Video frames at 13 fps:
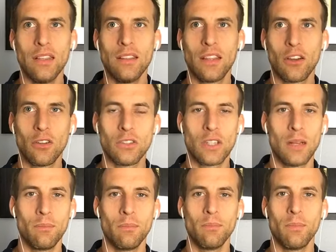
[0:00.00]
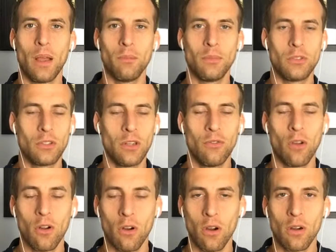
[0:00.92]
there's, um, I'm sure you've
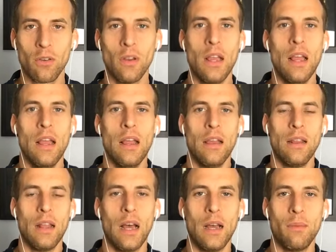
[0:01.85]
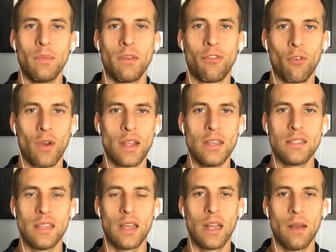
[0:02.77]
all heard um, the
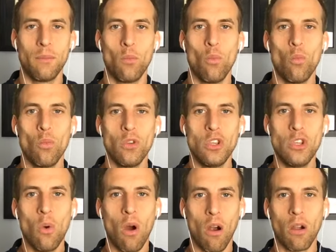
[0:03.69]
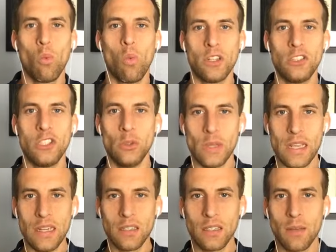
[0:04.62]
phrase that um, you are what you
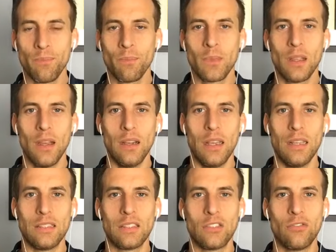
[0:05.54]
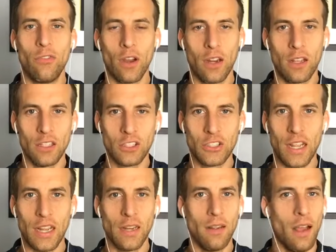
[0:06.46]
eat. It's very
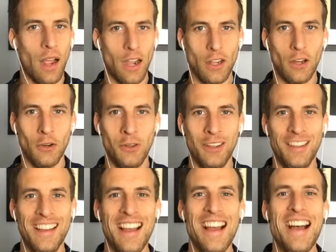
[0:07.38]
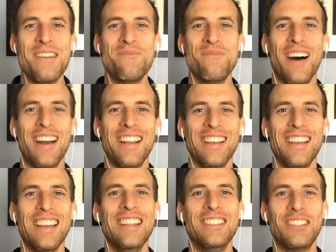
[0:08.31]
cliche, I know, but it,
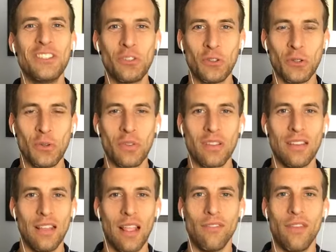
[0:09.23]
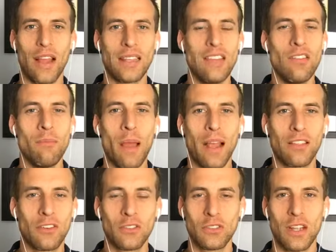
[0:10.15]
it is the truth. In fact, even
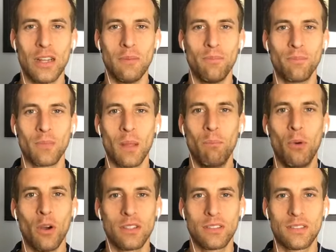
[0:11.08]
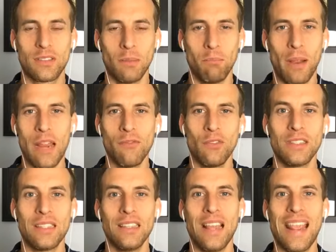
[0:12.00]
back there's um, books and
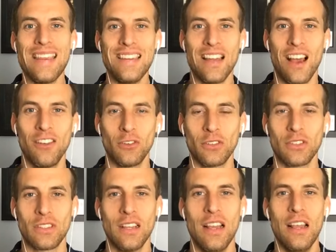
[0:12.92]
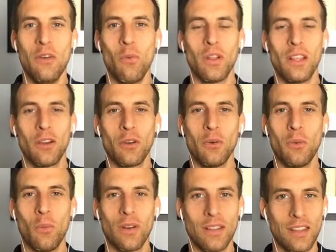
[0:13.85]
pamphlets in the eighteen hundreds where there
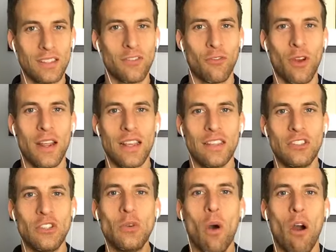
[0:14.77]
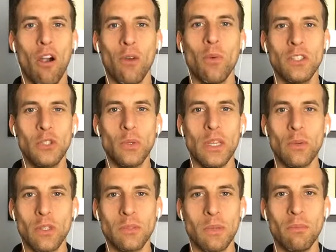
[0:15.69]
where this phrase "you are what you eat"
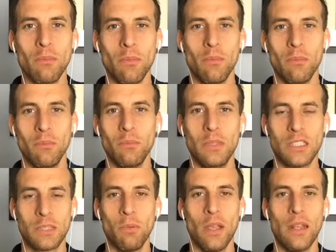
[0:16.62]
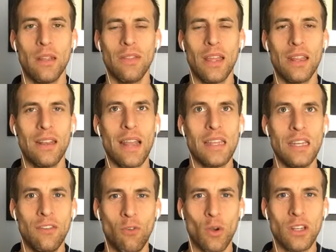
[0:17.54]
was being displayed. And then in
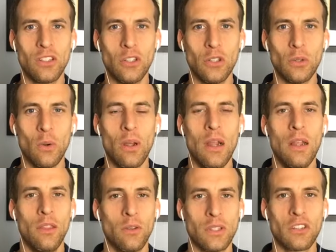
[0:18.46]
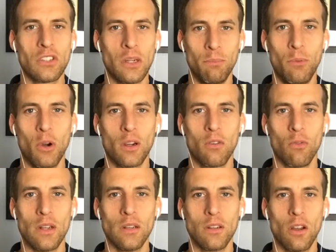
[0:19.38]
nineteen forty-two, there's actually a book
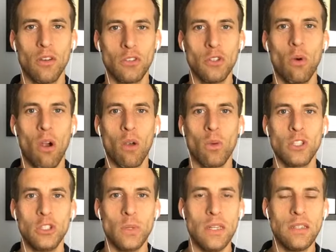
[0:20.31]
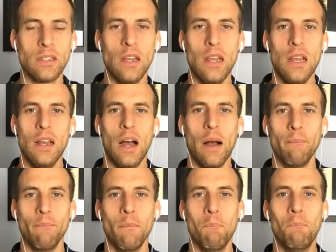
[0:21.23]
written called You Are What You Eat.
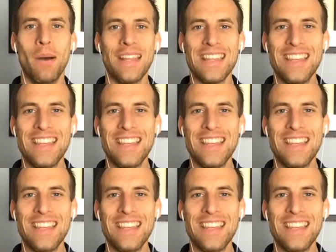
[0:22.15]
Um, but